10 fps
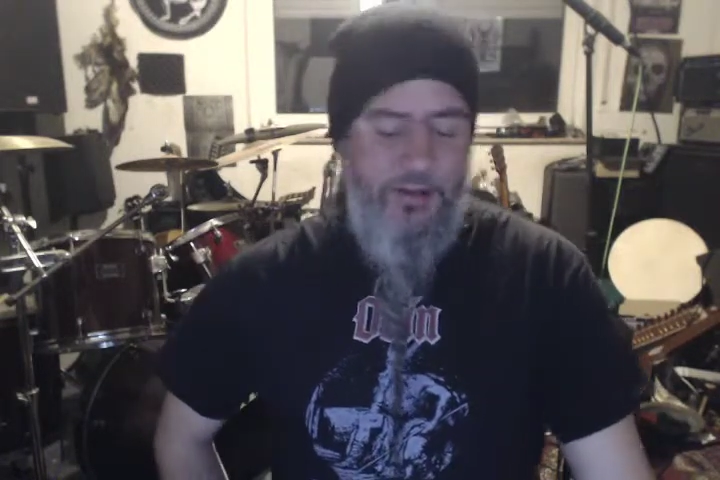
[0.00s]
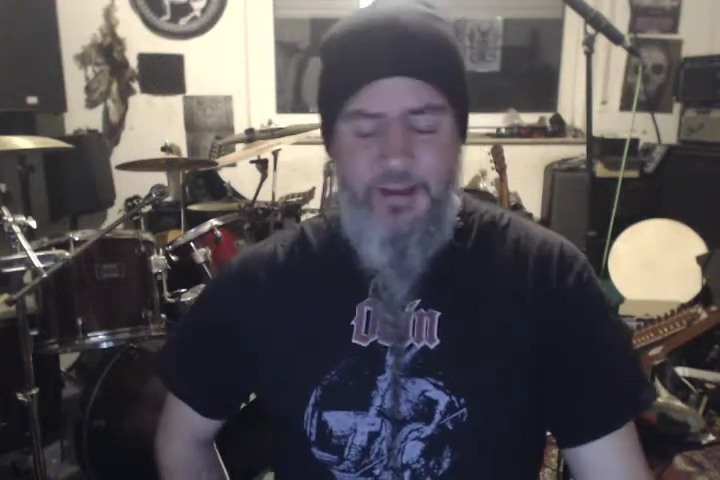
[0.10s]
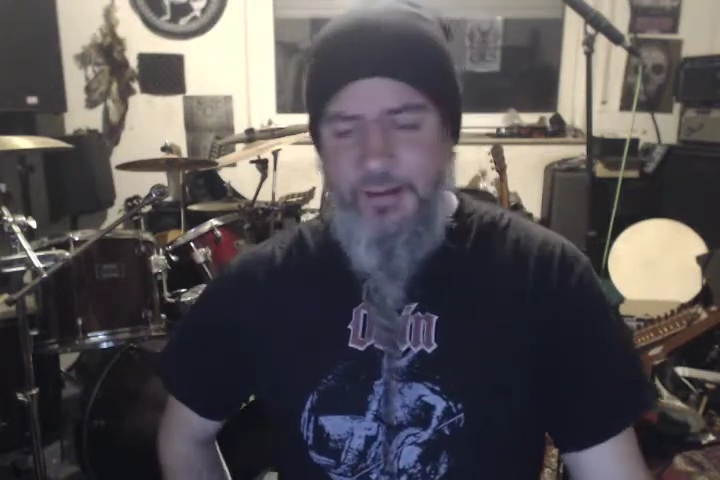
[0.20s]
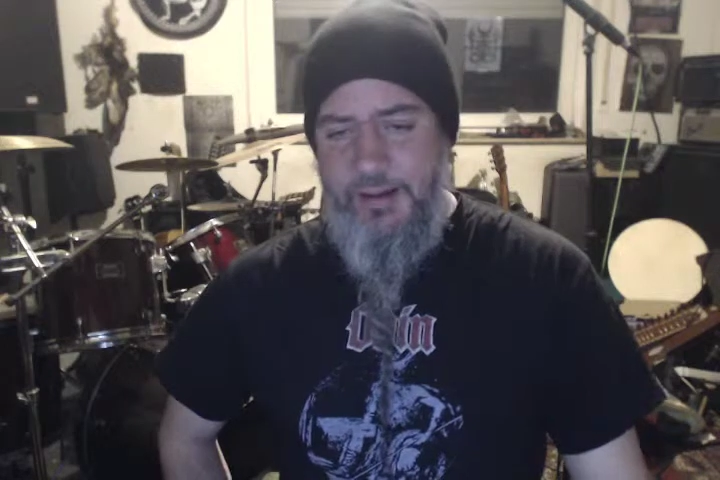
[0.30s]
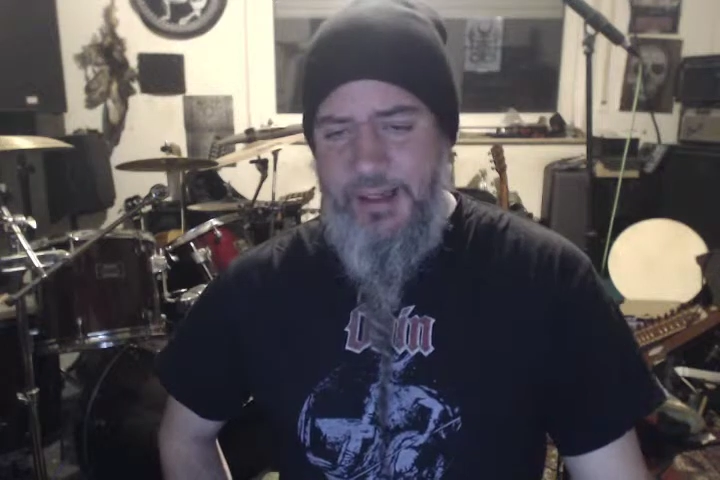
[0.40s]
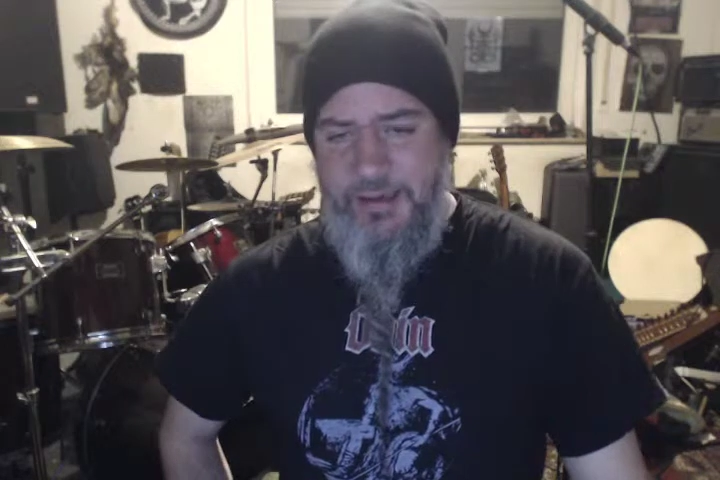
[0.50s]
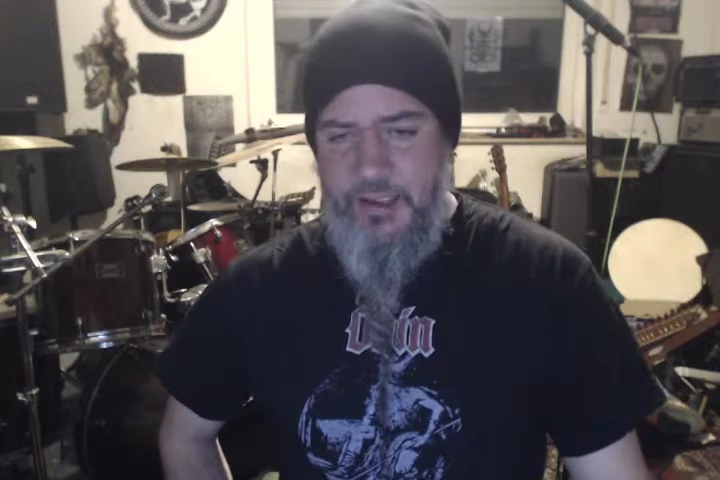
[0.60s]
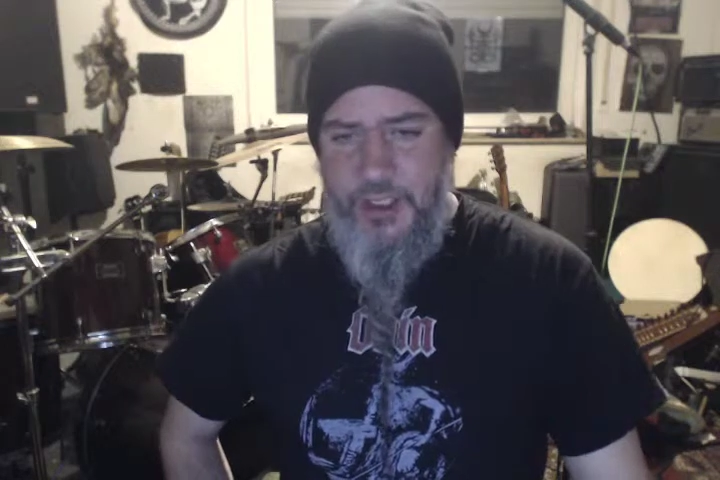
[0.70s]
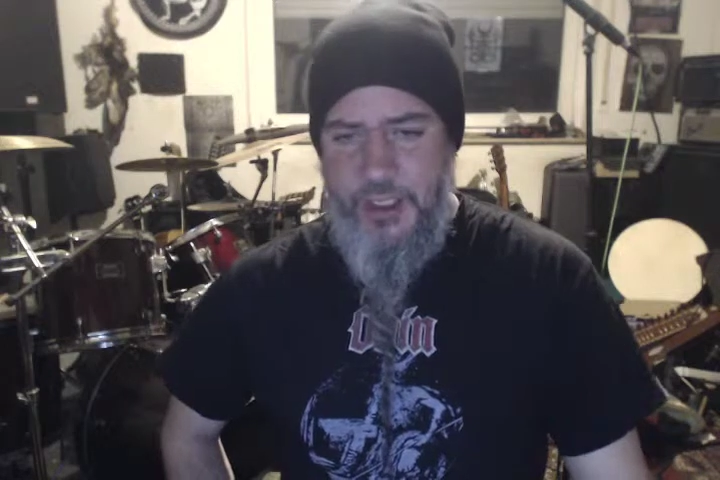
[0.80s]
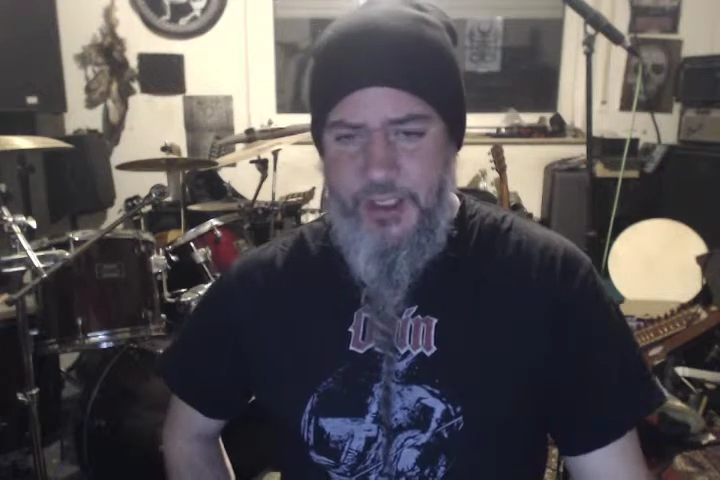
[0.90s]
in
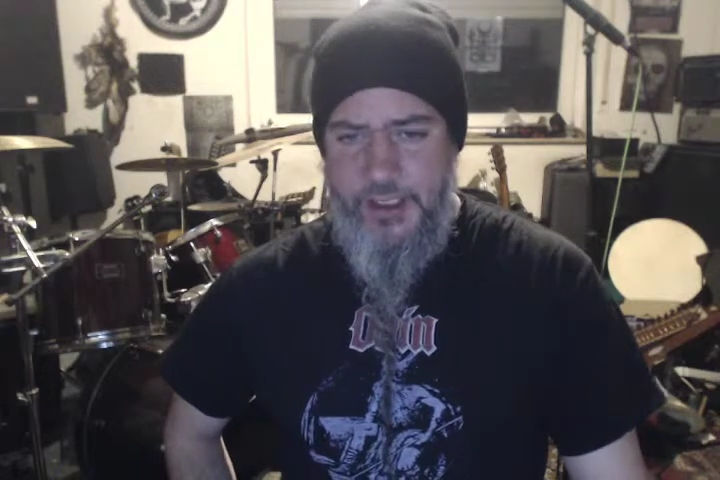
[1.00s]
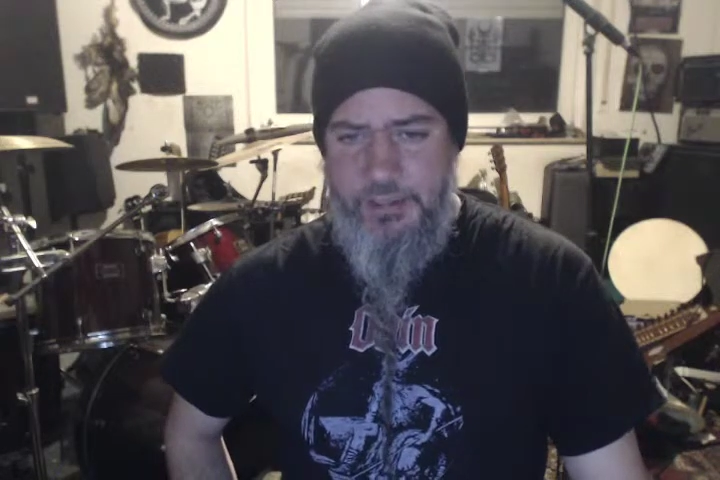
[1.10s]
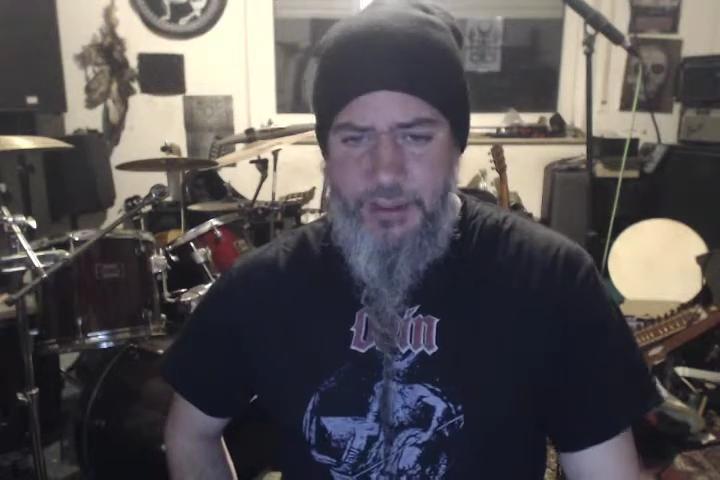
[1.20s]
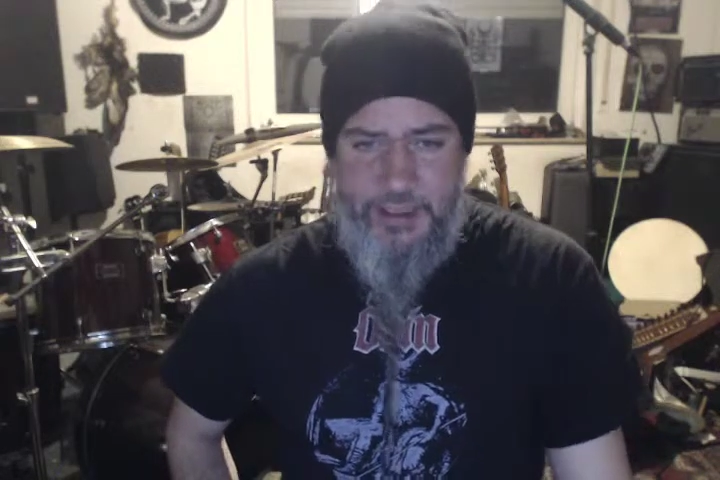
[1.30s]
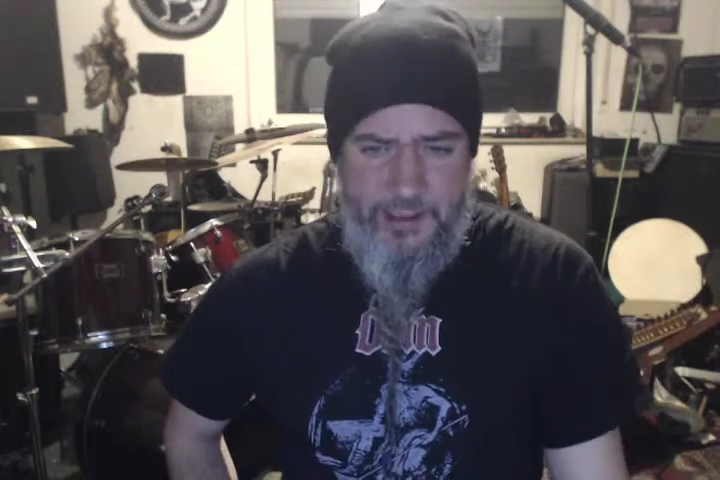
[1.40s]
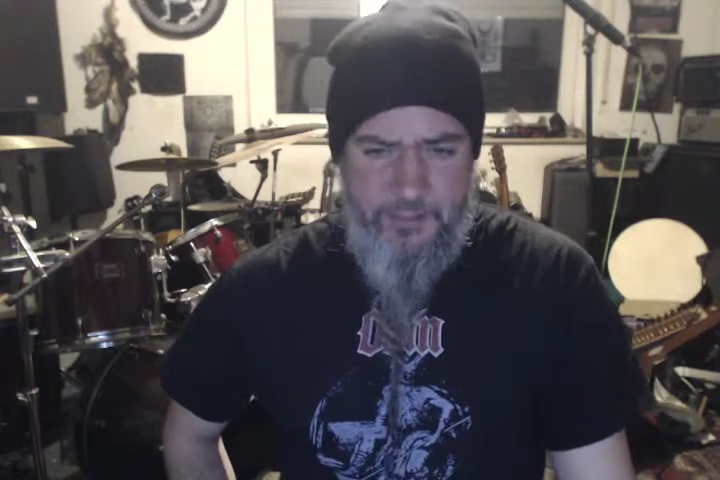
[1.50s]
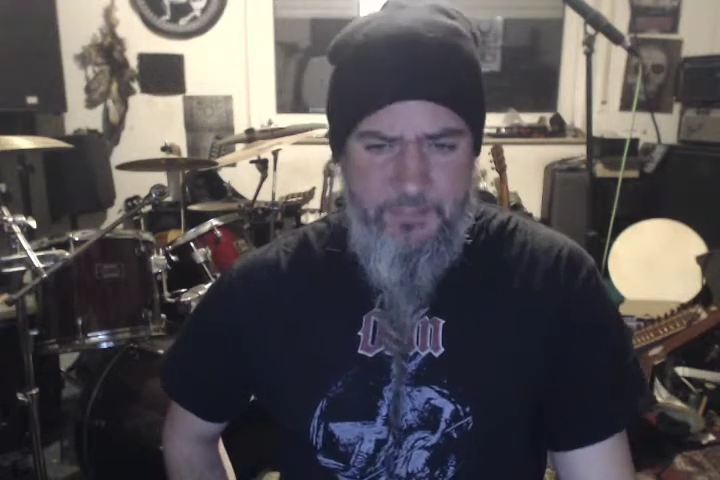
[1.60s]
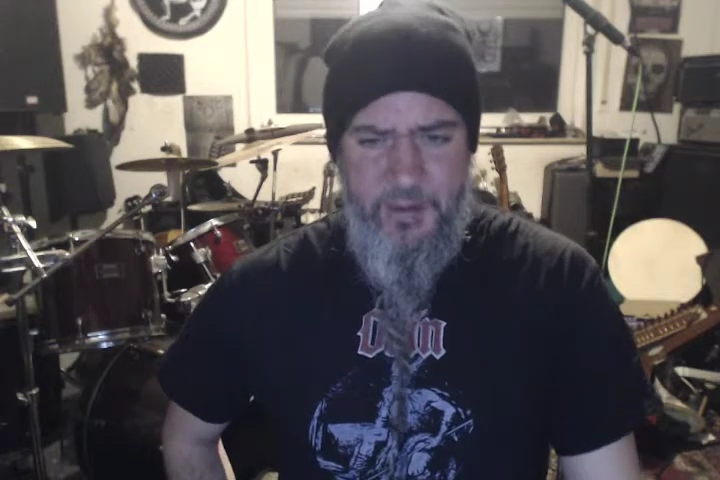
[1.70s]
English is Bleak.